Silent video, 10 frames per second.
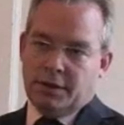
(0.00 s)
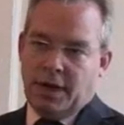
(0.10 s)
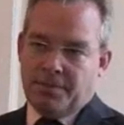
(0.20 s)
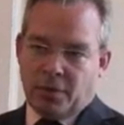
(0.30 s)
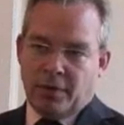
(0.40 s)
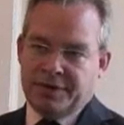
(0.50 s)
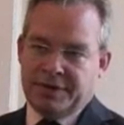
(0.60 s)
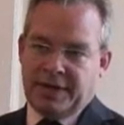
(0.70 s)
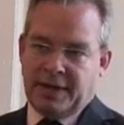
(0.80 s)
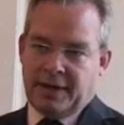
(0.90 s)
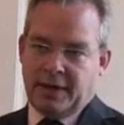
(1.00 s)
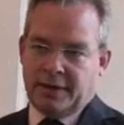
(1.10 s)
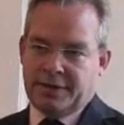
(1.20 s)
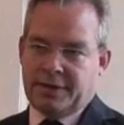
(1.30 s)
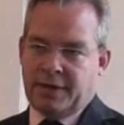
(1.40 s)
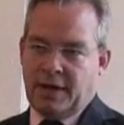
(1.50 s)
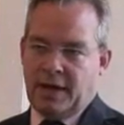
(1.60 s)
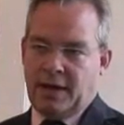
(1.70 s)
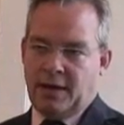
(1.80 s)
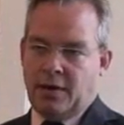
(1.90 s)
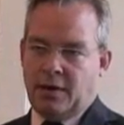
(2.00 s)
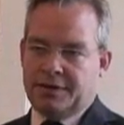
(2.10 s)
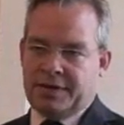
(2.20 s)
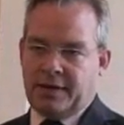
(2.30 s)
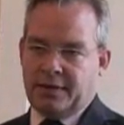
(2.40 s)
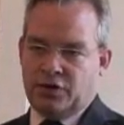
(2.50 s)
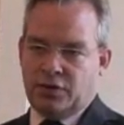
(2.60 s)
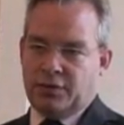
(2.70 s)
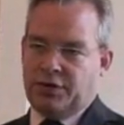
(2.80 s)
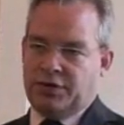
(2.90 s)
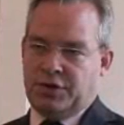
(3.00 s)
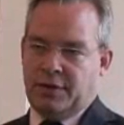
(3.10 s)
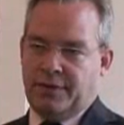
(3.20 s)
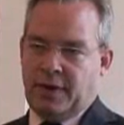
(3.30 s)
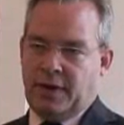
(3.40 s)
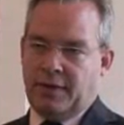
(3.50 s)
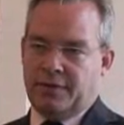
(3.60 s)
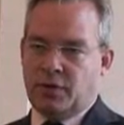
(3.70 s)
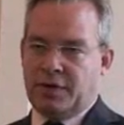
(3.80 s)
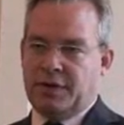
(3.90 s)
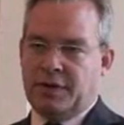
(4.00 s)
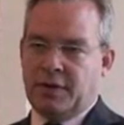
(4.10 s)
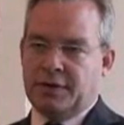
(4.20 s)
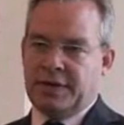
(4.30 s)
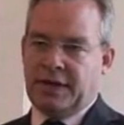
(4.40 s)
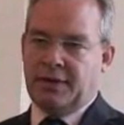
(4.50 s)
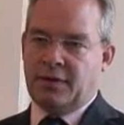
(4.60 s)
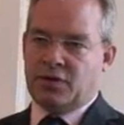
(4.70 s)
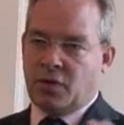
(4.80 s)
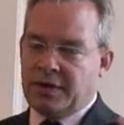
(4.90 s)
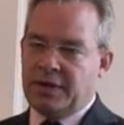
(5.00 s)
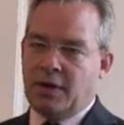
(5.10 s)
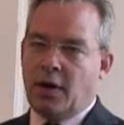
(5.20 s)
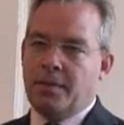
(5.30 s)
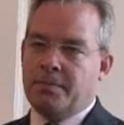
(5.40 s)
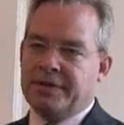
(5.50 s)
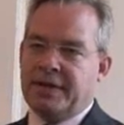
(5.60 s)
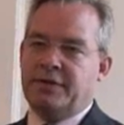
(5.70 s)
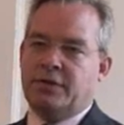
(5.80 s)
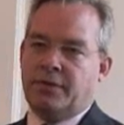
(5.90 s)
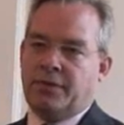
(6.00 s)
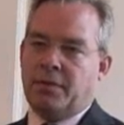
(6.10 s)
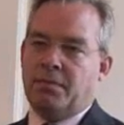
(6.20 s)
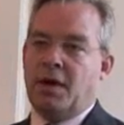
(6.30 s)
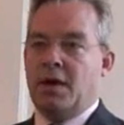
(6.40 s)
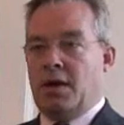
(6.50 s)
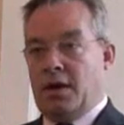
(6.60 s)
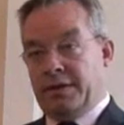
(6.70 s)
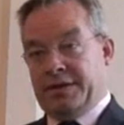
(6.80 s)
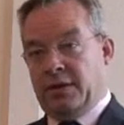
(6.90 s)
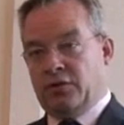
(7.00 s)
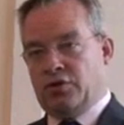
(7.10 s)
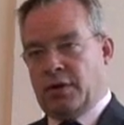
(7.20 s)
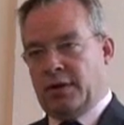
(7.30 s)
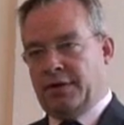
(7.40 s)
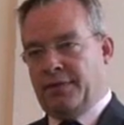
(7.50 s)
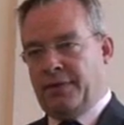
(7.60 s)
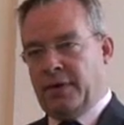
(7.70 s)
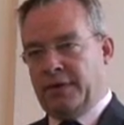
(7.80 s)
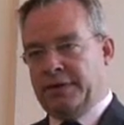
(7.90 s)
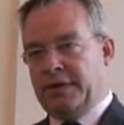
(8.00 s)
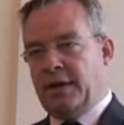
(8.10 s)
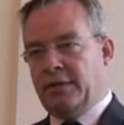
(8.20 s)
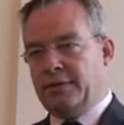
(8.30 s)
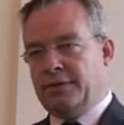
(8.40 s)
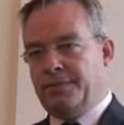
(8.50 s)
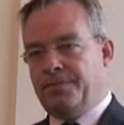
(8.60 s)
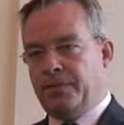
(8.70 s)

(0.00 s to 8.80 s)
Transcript: Employers are telling us in our talent shortage survey of 2013 that 29% of them are still struggling to find skills.